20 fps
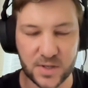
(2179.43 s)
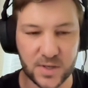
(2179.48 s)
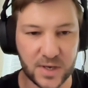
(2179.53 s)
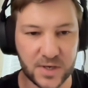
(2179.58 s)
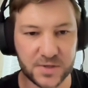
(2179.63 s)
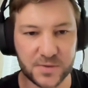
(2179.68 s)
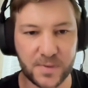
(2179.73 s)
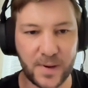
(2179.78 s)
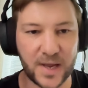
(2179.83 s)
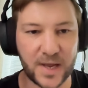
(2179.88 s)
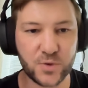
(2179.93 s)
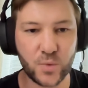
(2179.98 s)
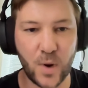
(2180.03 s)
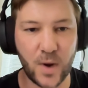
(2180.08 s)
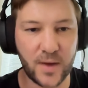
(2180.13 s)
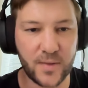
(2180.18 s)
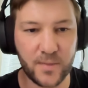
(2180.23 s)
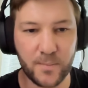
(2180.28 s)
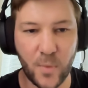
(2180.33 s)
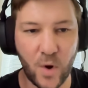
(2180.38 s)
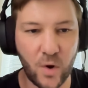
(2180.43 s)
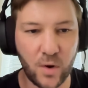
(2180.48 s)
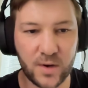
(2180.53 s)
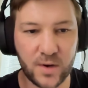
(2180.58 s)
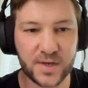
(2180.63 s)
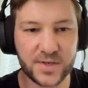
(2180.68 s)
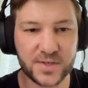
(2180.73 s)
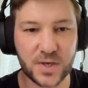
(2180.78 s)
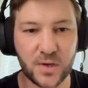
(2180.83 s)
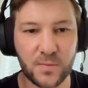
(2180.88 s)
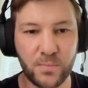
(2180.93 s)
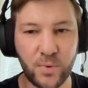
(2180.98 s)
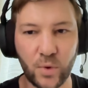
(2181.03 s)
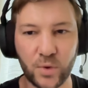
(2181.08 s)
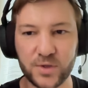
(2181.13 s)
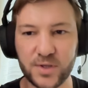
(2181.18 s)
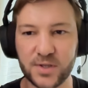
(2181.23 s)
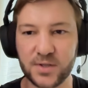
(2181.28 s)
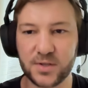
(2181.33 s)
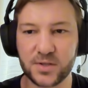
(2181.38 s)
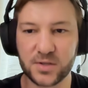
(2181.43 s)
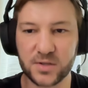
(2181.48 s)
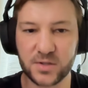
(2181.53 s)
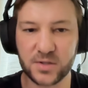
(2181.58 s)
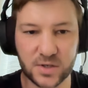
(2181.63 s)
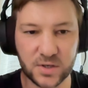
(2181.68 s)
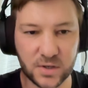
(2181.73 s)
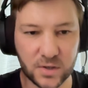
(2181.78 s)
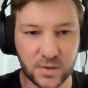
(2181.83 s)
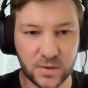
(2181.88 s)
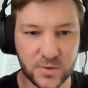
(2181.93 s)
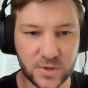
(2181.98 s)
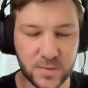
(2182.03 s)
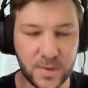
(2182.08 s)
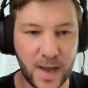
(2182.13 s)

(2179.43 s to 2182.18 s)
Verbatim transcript: explains why the market is so important to